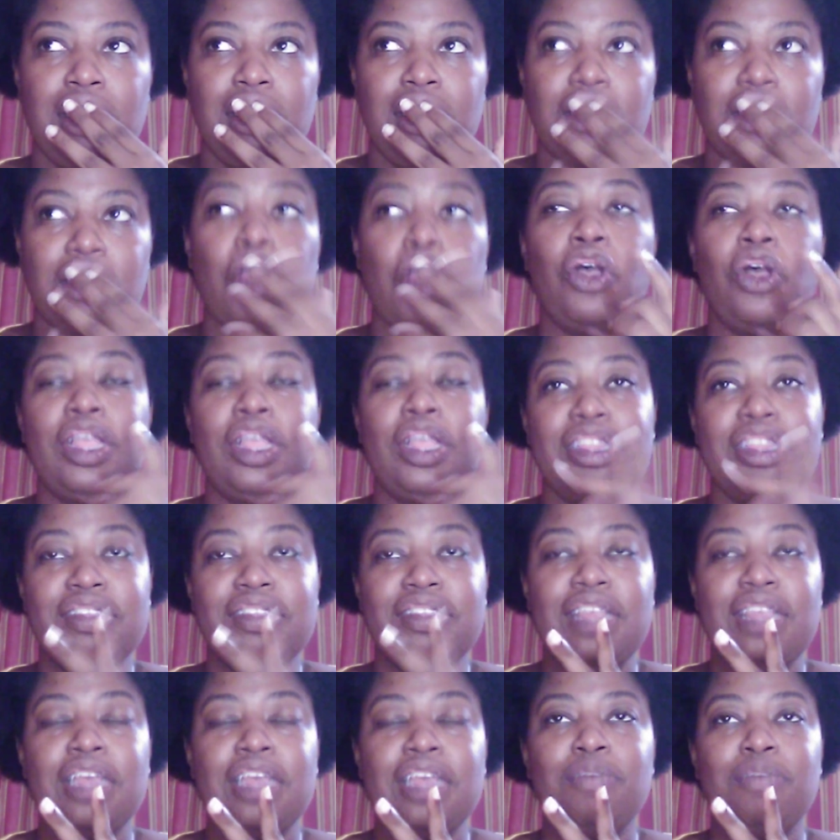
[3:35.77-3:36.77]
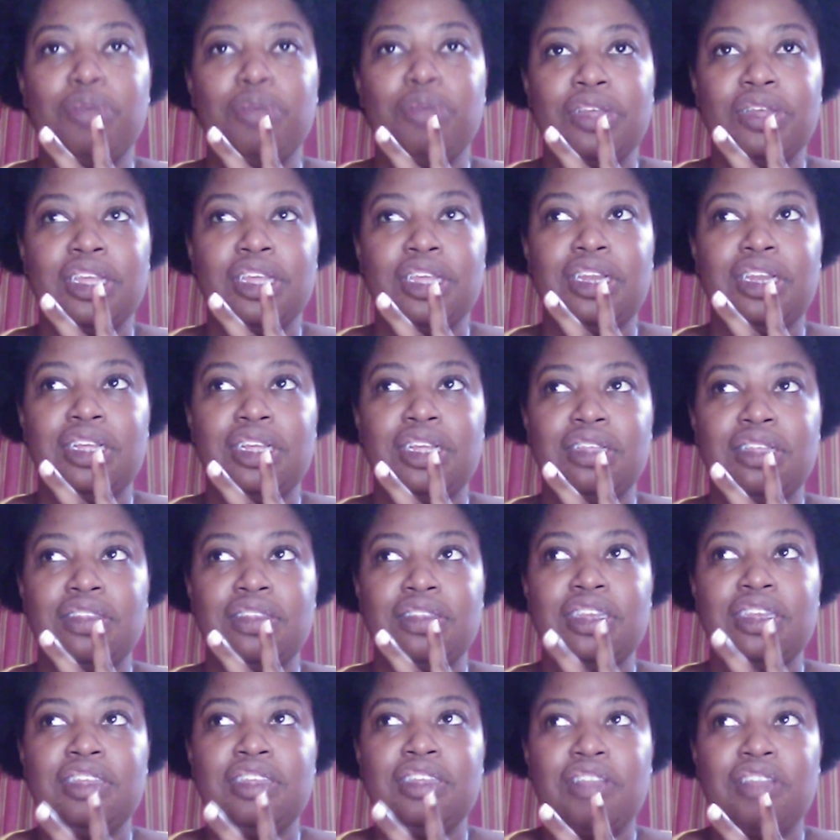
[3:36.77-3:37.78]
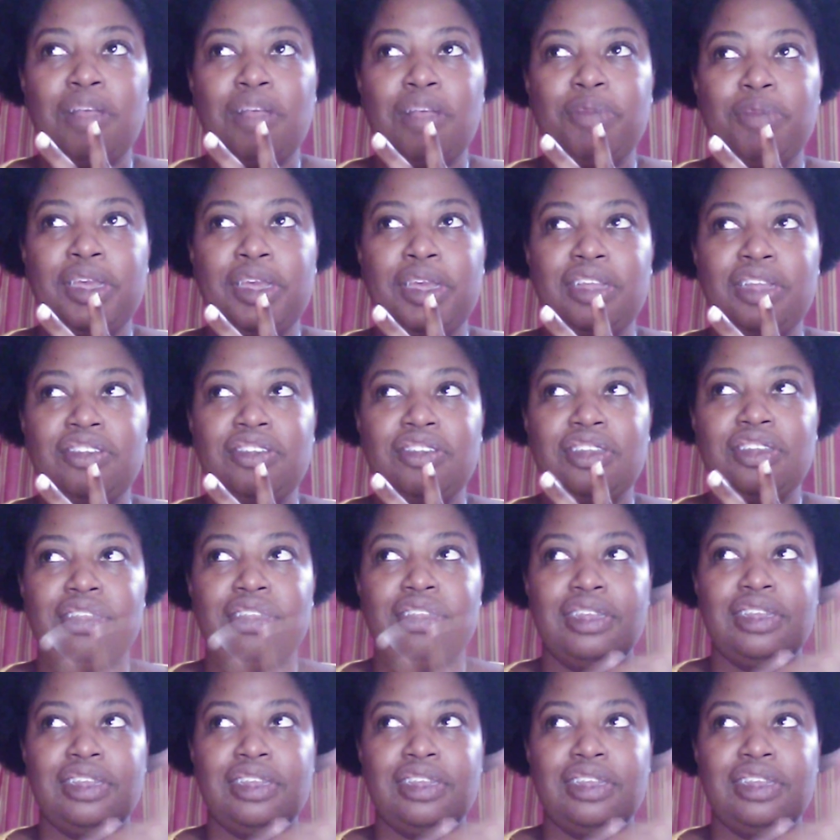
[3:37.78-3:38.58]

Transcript: though. In the second book, it is on page.